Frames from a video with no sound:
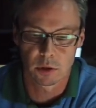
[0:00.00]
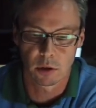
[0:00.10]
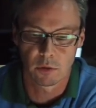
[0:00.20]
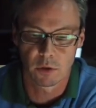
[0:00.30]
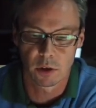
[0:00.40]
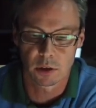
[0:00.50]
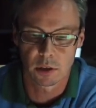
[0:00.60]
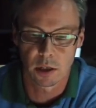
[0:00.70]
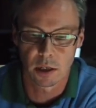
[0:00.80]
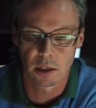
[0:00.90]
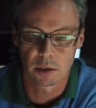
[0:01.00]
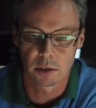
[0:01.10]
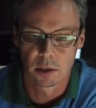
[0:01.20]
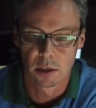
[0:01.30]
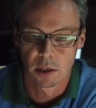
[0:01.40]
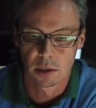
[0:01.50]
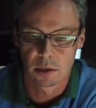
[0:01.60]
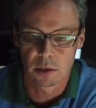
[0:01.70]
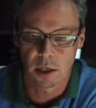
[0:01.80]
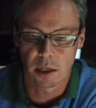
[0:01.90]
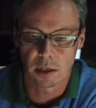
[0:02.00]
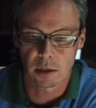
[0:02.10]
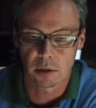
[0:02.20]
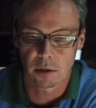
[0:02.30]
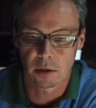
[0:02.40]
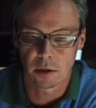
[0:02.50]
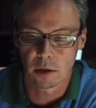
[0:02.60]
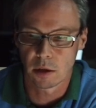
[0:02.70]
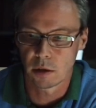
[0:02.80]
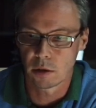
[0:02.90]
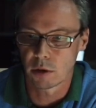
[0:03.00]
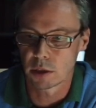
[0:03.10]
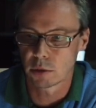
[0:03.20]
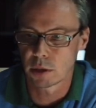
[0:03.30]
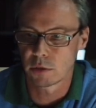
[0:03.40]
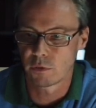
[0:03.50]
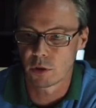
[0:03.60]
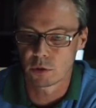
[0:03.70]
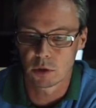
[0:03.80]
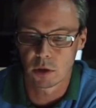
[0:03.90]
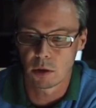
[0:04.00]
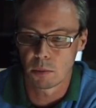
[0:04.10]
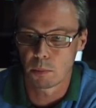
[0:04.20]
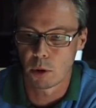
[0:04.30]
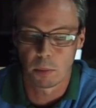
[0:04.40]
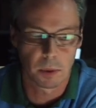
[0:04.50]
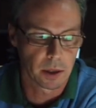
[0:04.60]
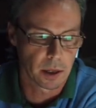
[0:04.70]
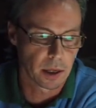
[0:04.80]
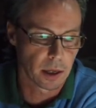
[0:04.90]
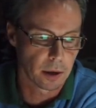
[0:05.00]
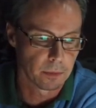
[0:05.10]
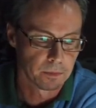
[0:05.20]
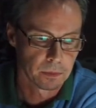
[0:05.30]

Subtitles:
So the first thing is to take a graduated filter and pop in here,